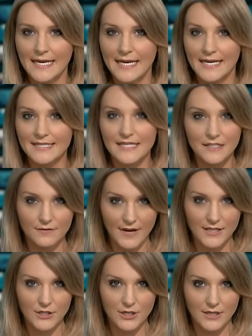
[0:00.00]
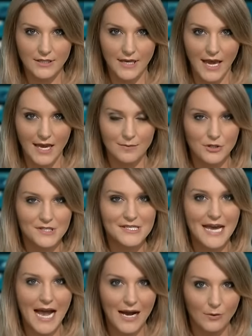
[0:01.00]
His intervention came
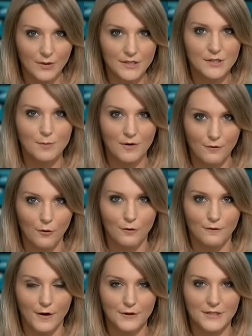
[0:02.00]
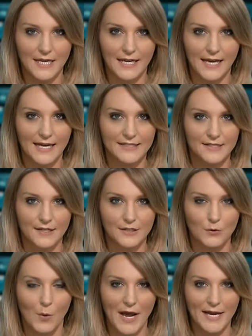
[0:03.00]
just hours before voting gets
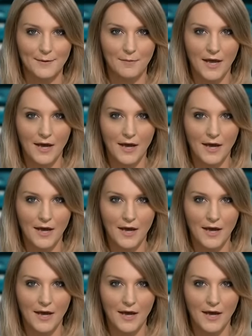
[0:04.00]
underway.